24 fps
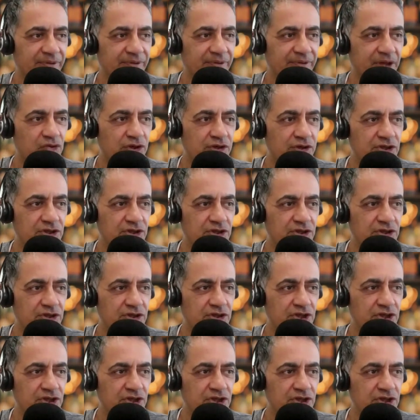you can
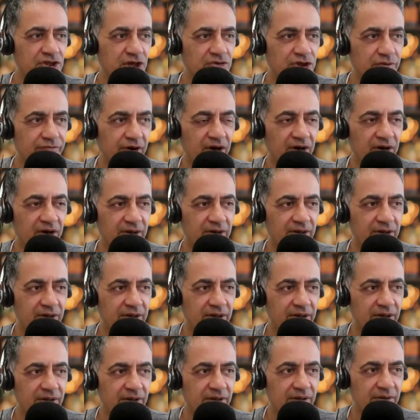just go too
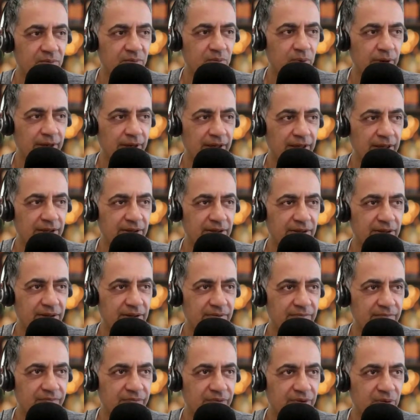far
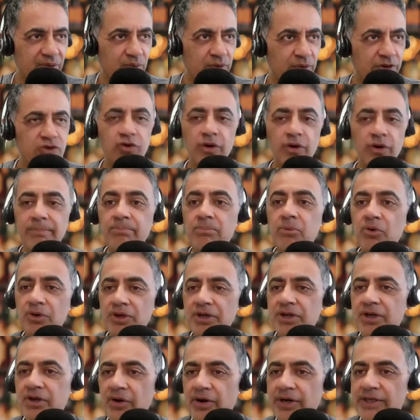with trying to
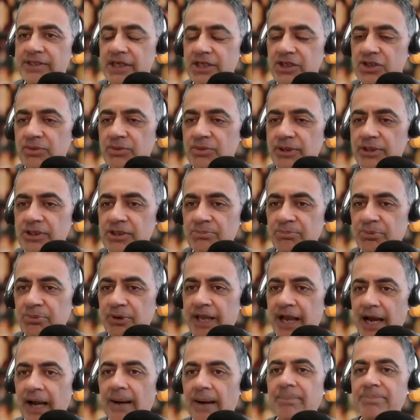modernize it, shall we, to
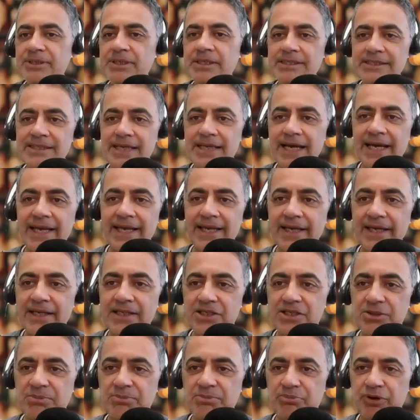bring it up to date
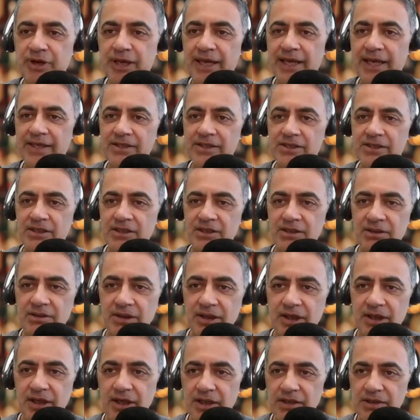and to bring it to
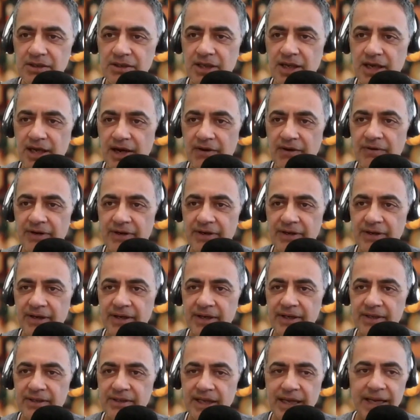current,
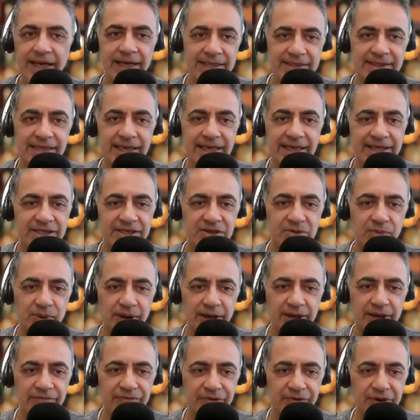and it takes
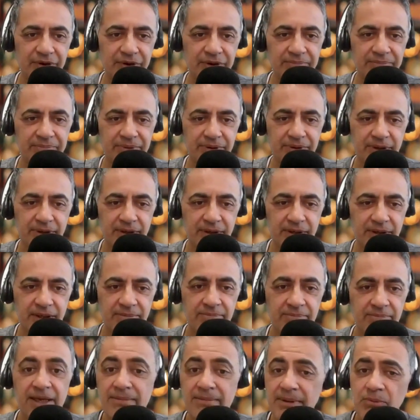away from
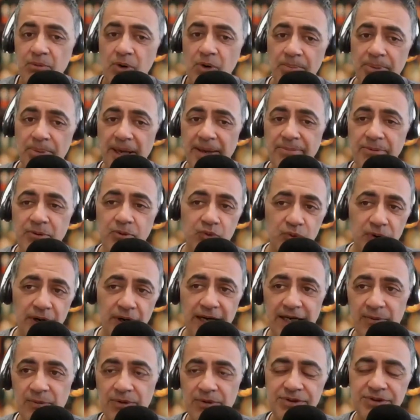maybe what people
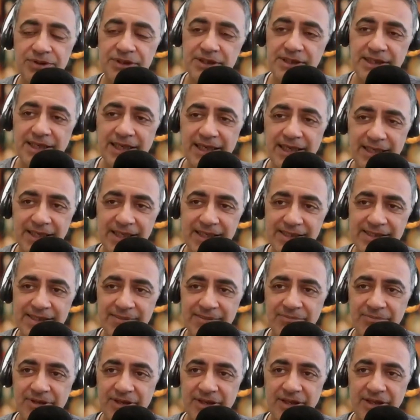really want to see, and that's
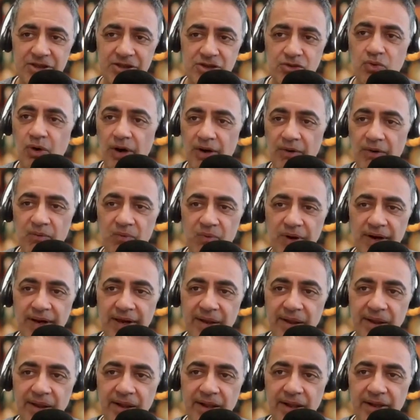something that's quite
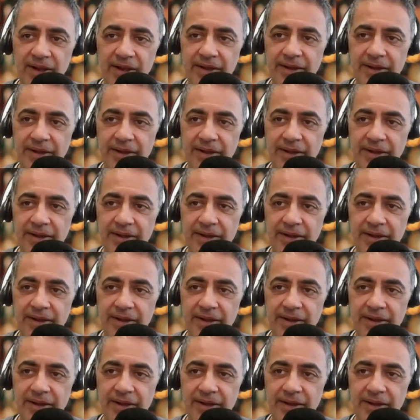real.